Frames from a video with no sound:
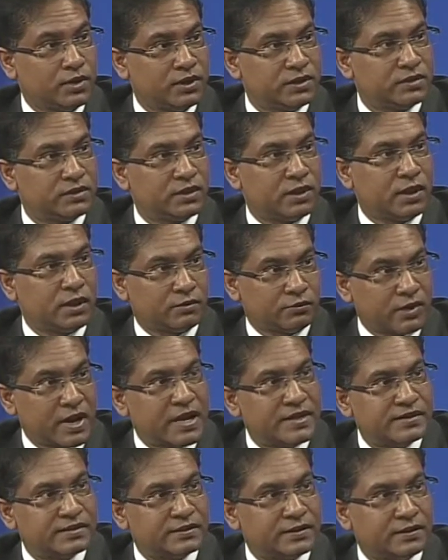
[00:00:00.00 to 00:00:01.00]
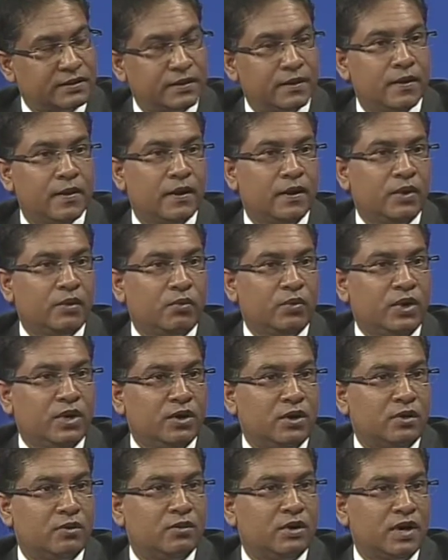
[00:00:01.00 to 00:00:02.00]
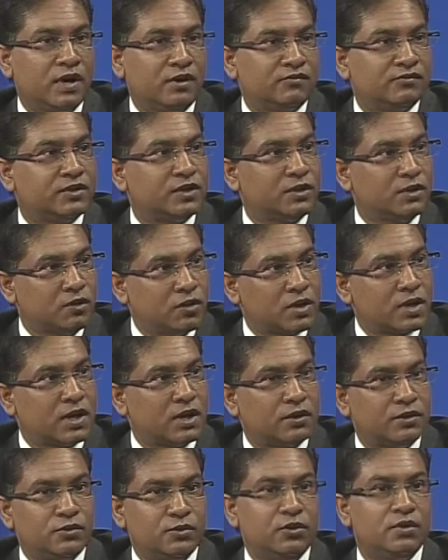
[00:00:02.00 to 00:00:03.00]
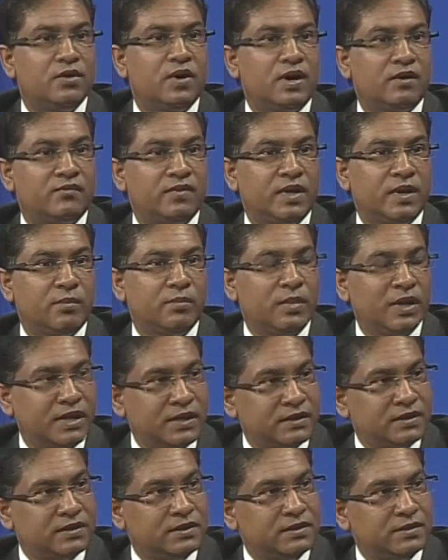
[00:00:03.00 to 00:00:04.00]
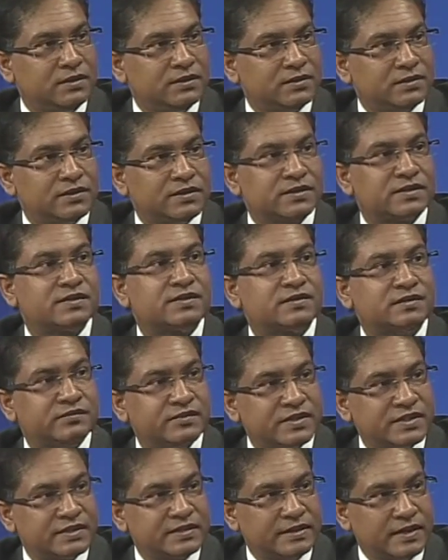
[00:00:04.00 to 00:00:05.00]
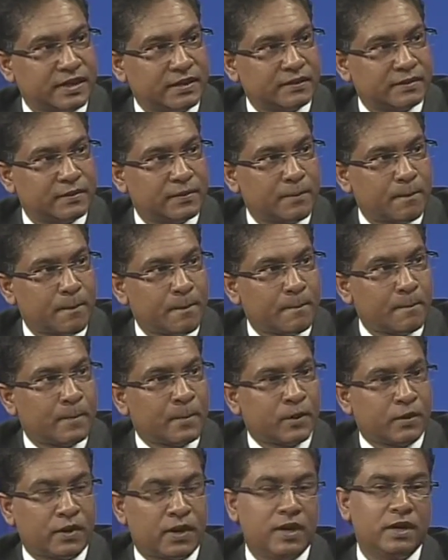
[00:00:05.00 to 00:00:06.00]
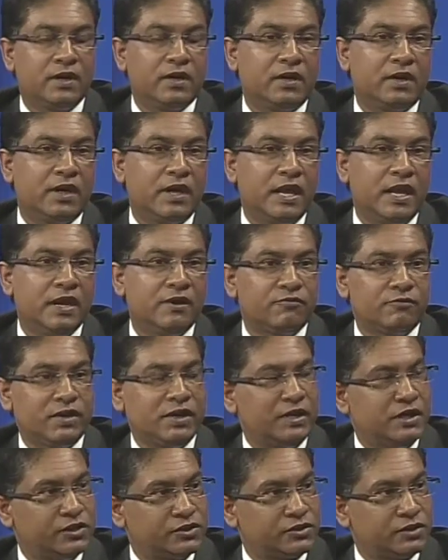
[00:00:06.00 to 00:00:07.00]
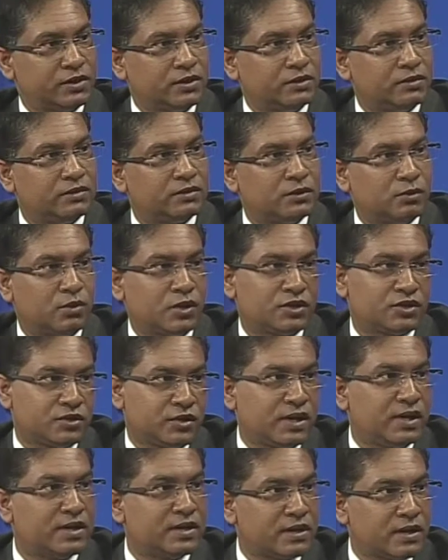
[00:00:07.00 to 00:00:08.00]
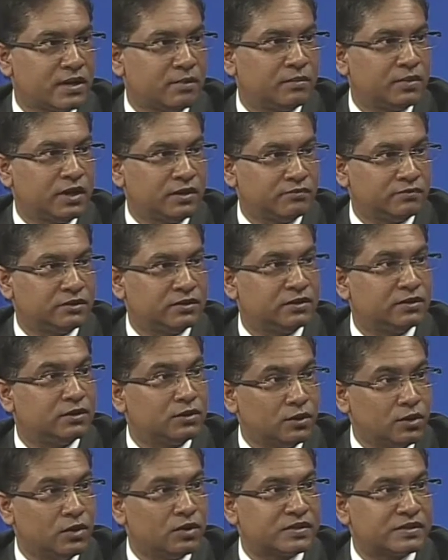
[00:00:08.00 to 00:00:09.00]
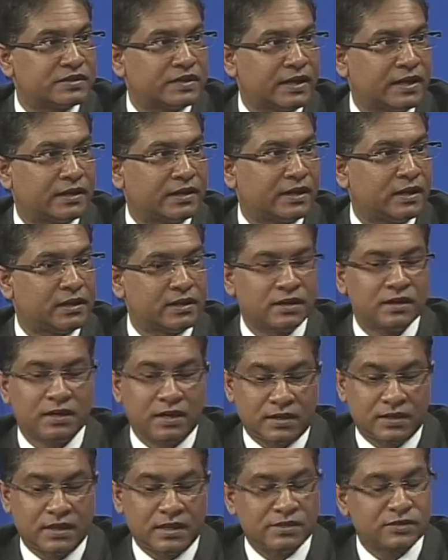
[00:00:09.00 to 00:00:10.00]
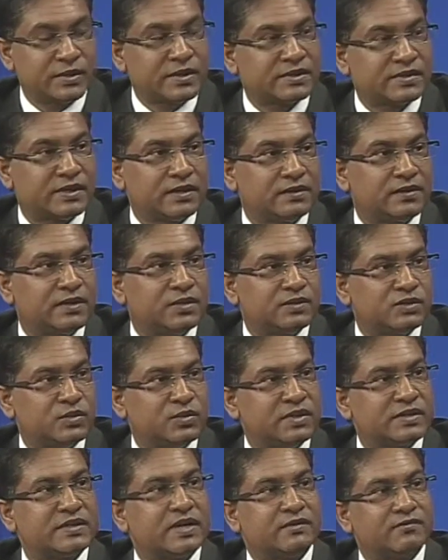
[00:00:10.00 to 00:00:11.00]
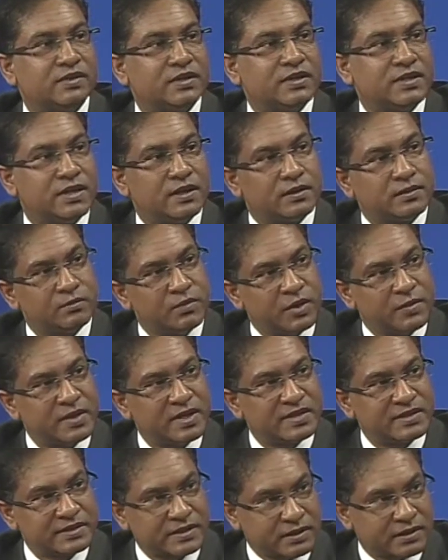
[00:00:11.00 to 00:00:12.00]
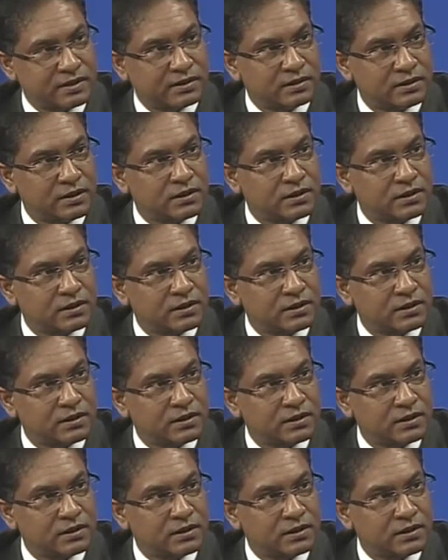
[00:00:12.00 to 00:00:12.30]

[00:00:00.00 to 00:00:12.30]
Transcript: rising, we now have to look at, do you have the ability to service debt, right, in relation to what your income level looks like? And I think that's why I said consumers have to take maybe a second look